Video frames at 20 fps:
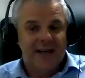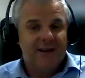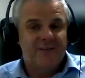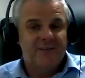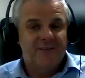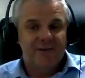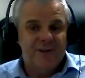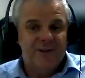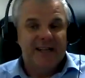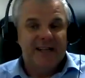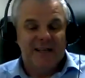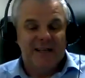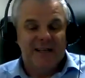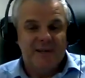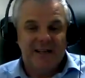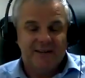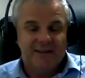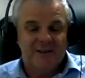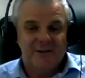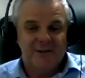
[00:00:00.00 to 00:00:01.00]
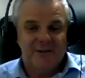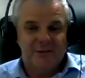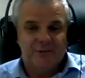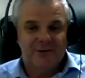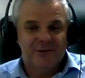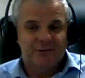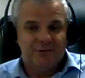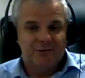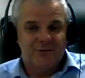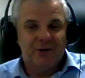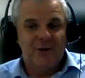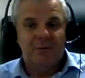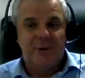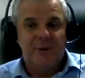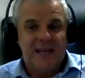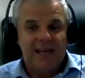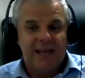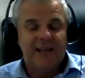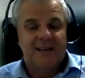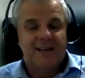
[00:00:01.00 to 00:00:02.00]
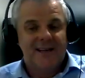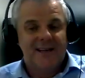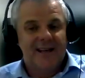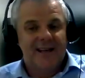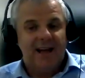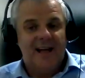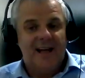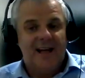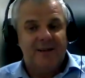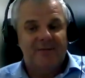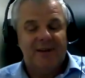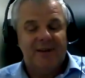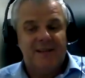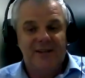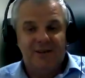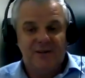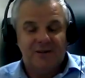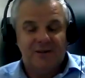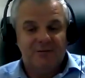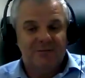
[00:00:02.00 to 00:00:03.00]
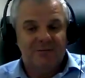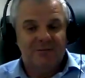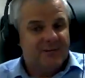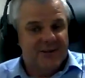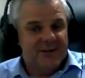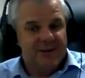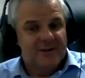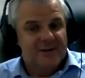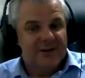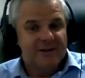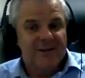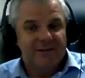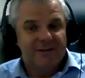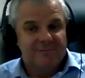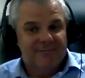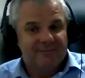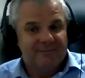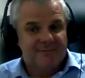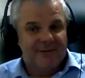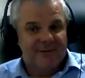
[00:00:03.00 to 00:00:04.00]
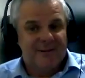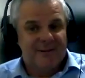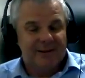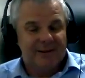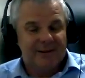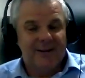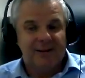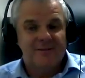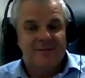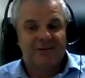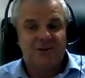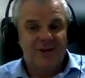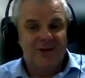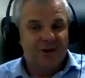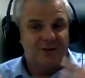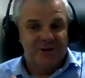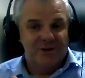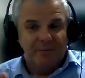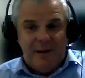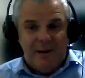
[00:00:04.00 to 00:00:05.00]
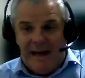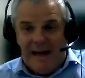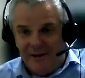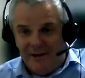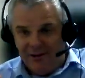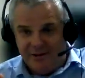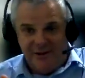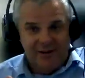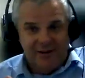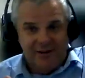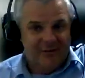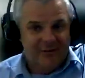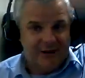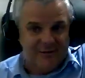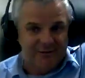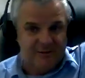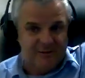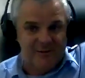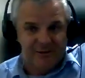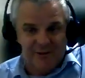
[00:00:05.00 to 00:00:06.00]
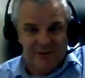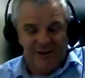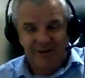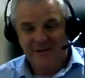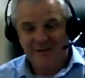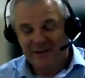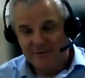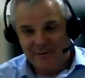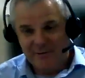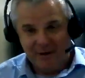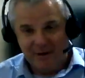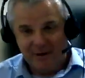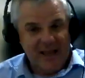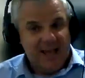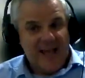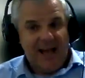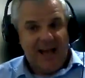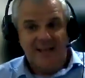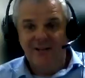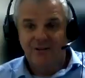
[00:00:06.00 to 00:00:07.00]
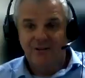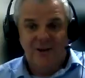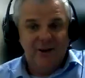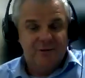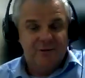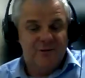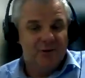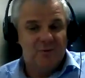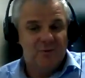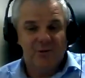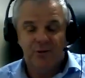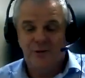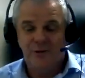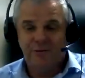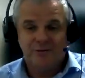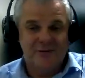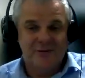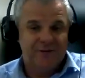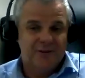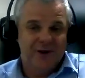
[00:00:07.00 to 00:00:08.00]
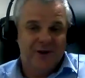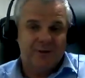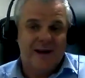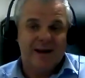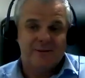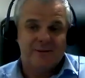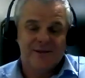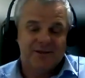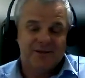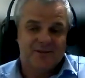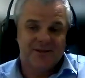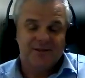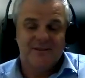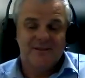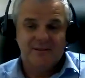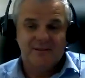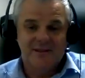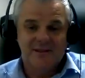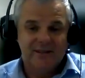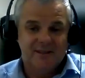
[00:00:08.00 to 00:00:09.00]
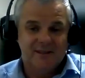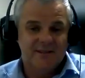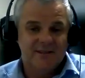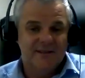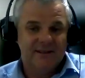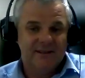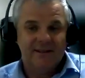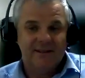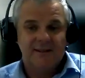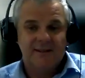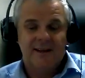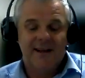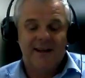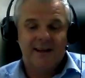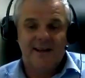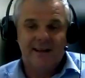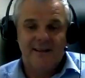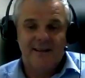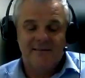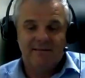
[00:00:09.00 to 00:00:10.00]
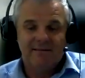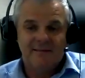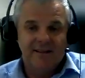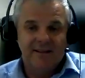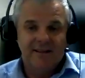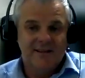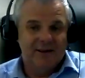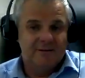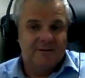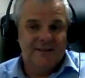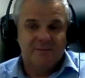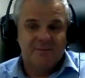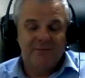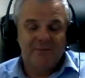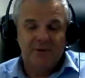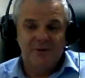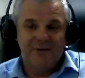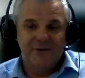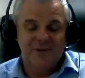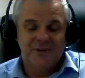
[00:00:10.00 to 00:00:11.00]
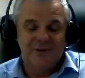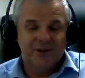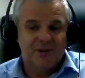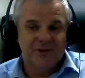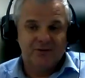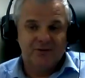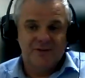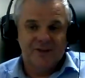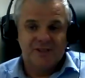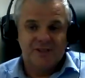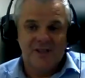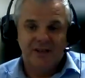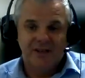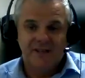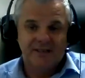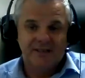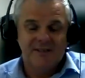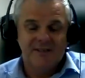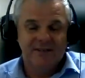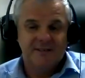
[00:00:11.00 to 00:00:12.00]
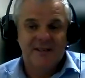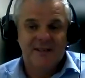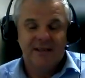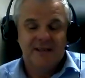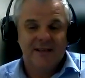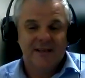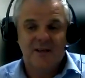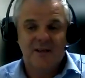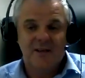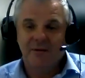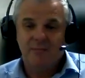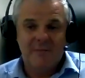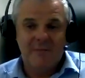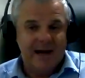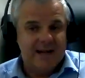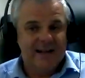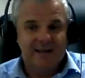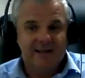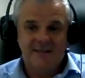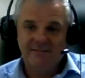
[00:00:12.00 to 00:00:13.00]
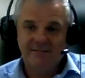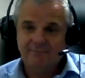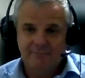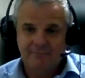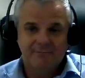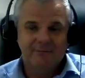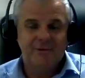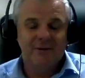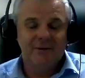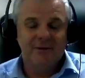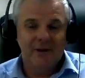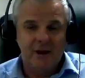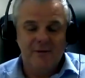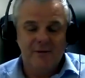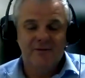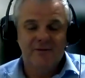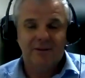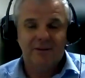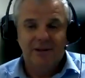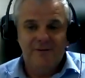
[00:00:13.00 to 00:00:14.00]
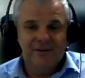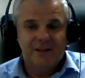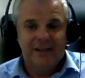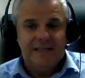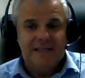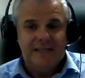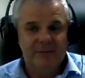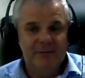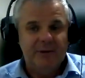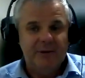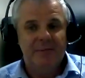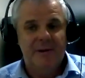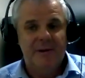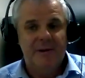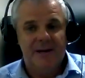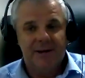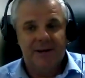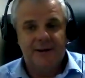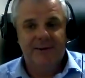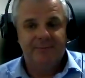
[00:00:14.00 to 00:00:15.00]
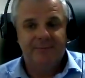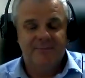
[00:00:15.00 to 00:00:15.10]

you're feeling a bit grubby, and then you can you know, choose a path from one of these, and you can go for a walk for a few hours, and you know, it's a beautiful countryside, and come back and hopefully you feel a little bit better.